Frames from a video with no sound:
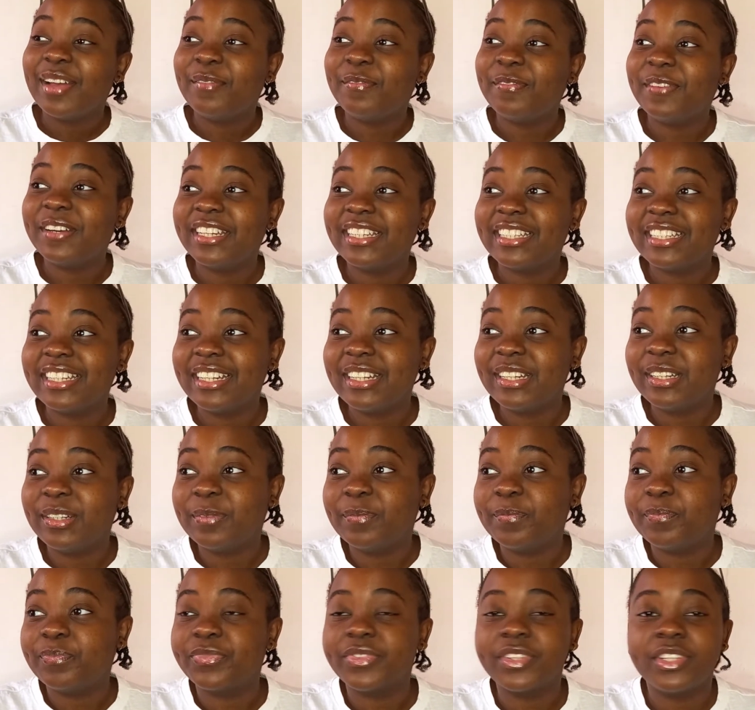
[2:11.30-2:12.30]
But yeah,
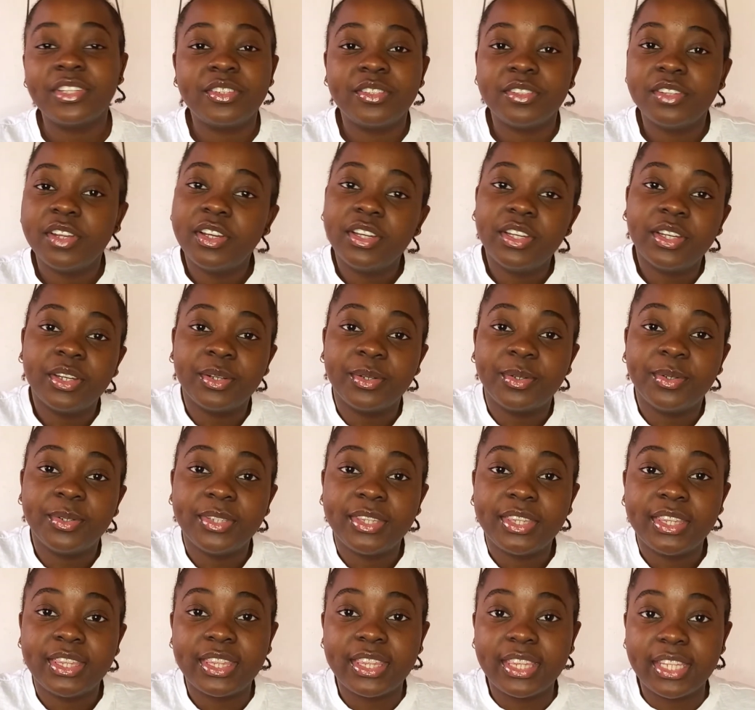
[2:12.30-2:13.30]
it's not a
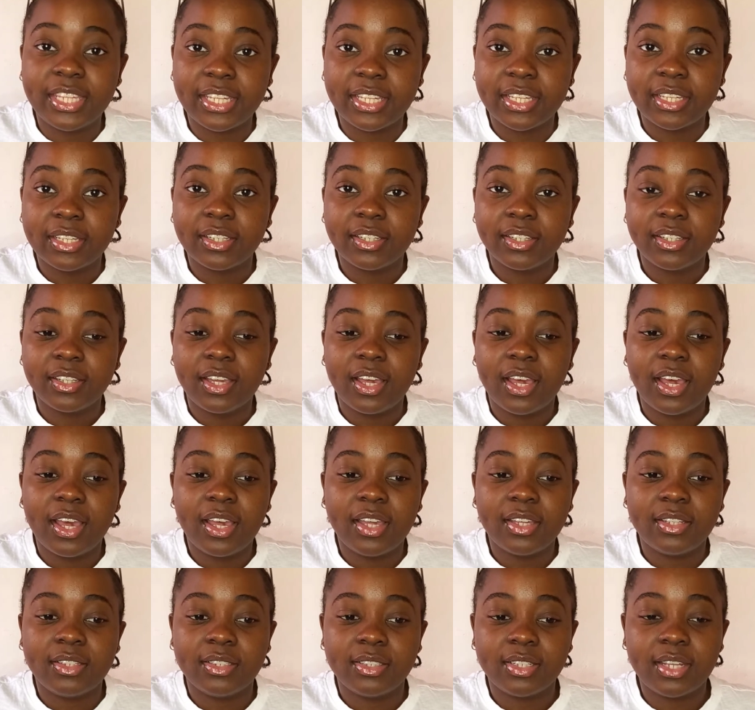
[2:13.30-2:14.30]
good thing.
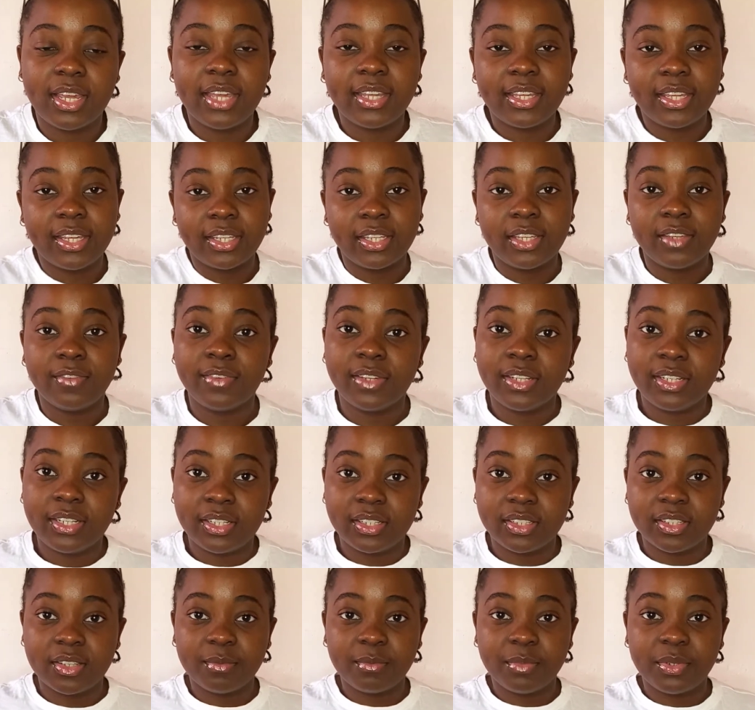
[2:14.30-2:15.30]
And I can give an
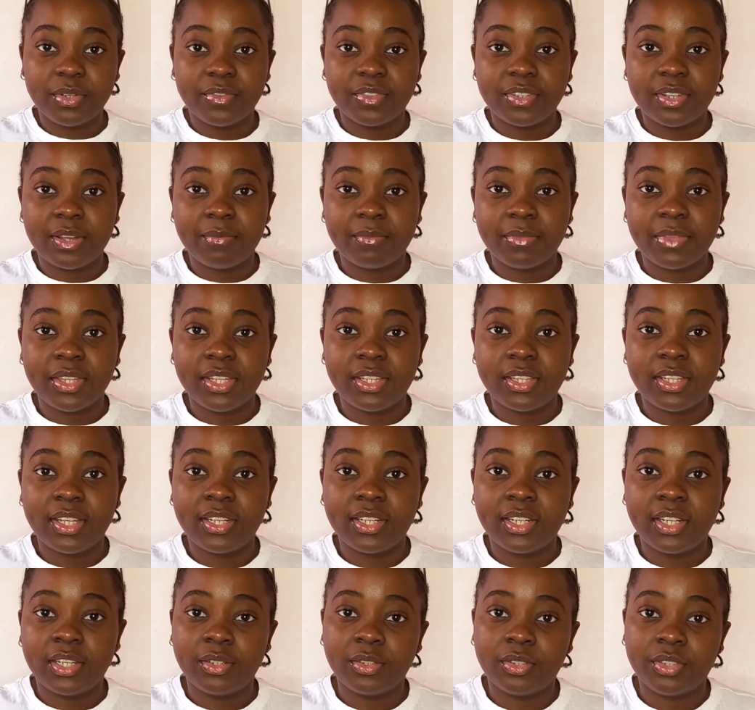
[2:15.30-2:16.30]
example of something that
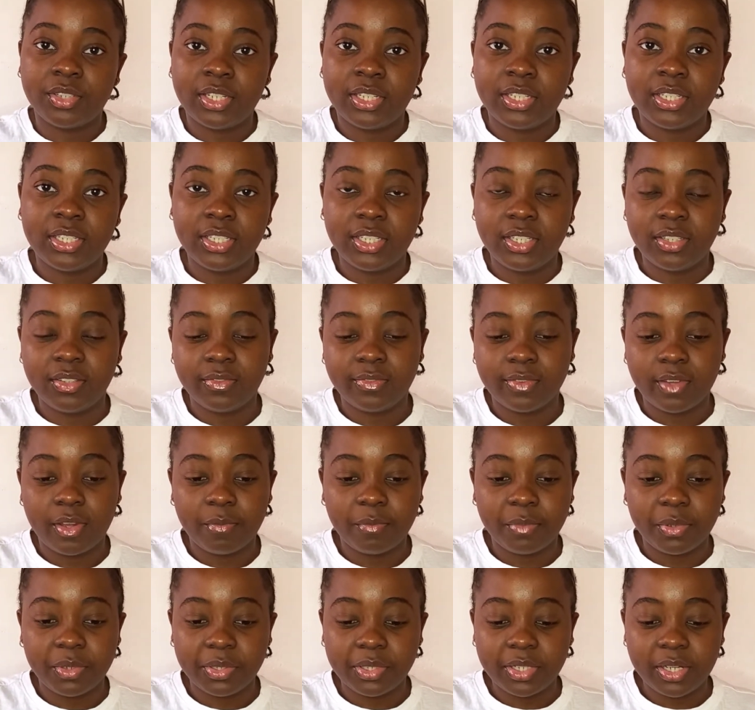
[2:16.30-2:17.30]
I usually give
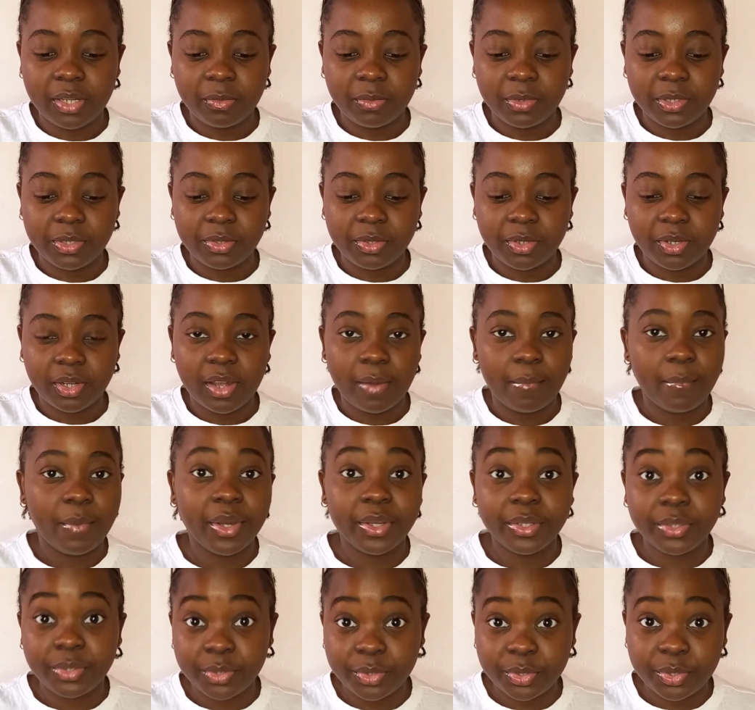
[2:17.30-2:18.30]
up on. I'm going to talk
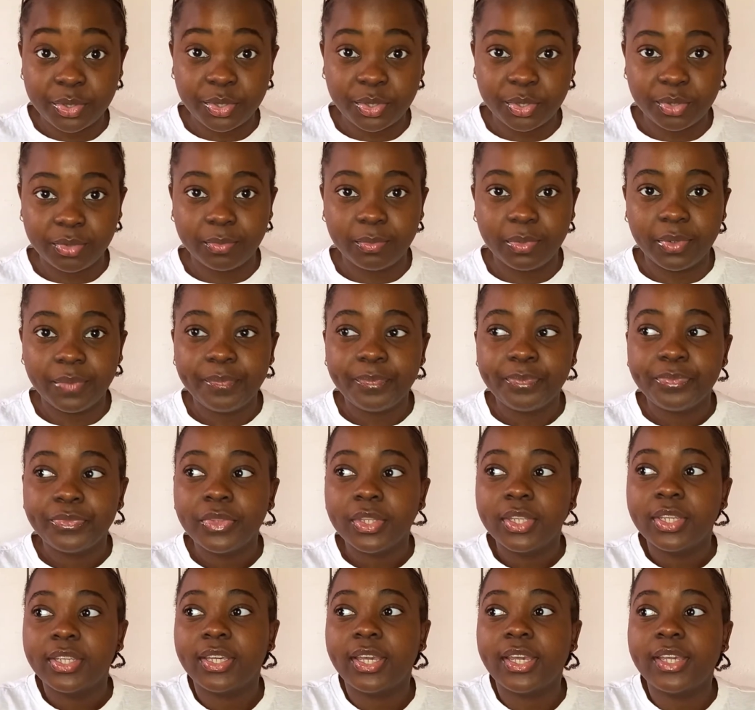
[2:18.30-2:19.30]
about YouTube.
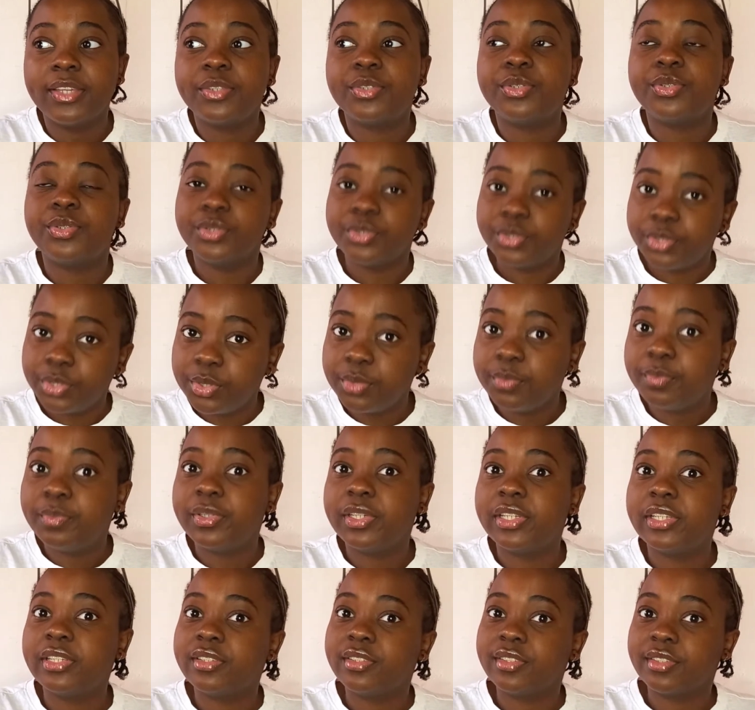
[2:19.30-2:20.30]
Guys, YouTube
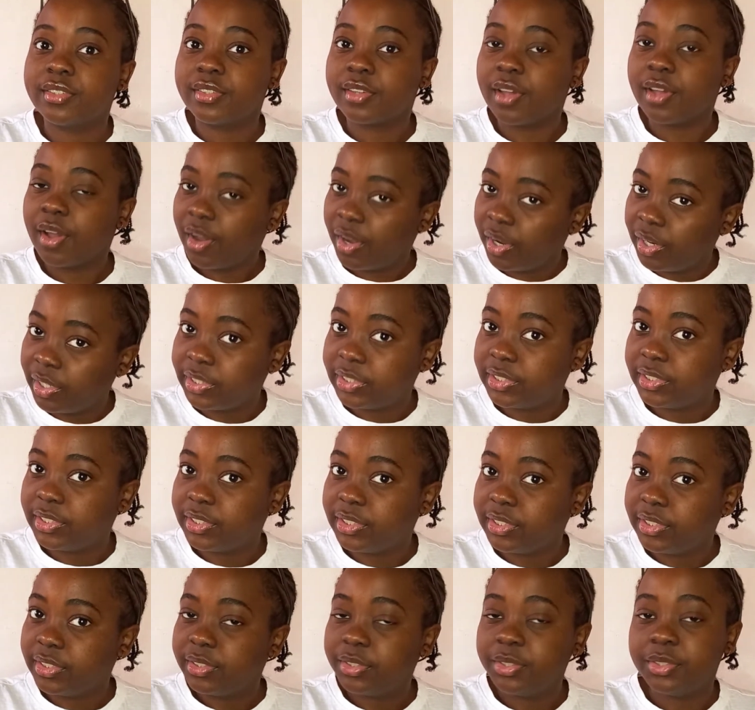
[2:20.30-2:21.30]
is hard.
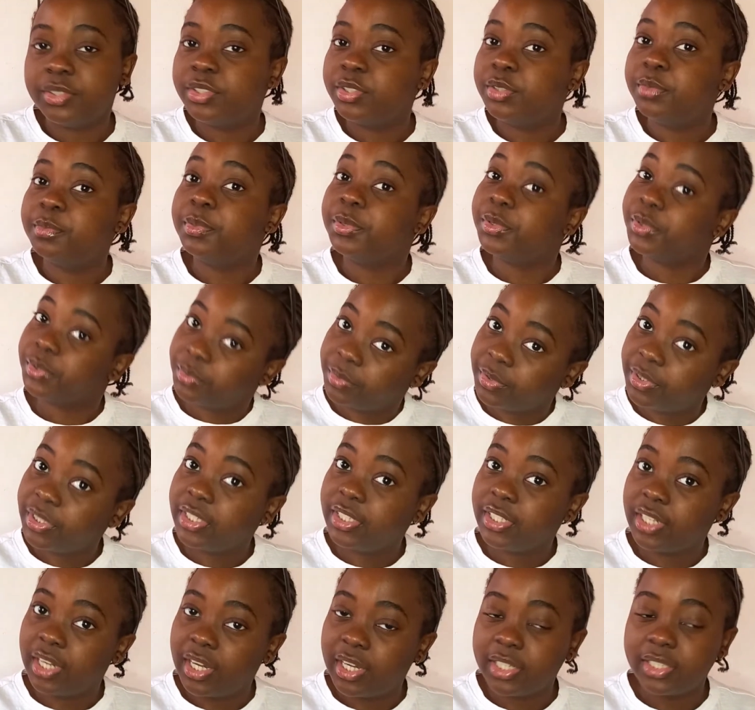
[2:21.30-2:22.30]
YouTube is really
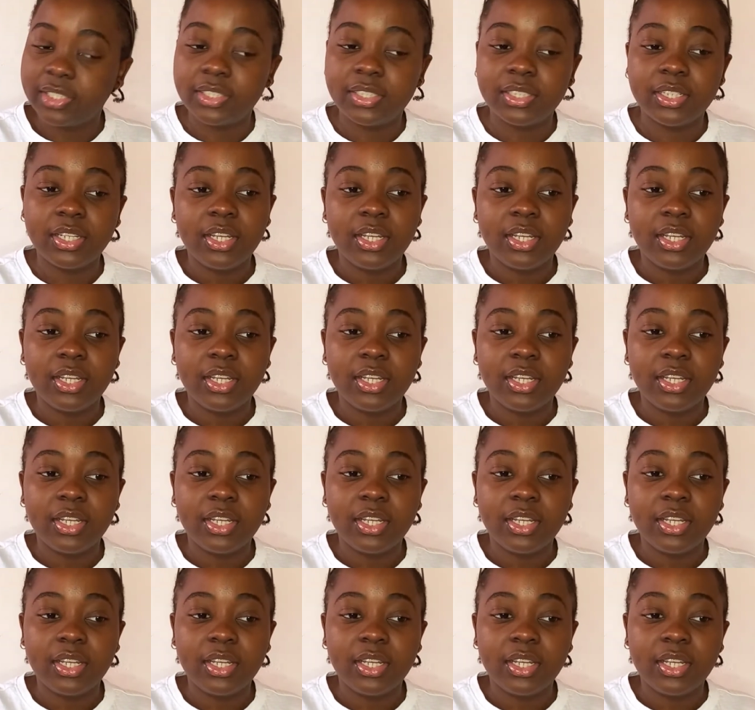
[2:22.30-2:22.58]
hard.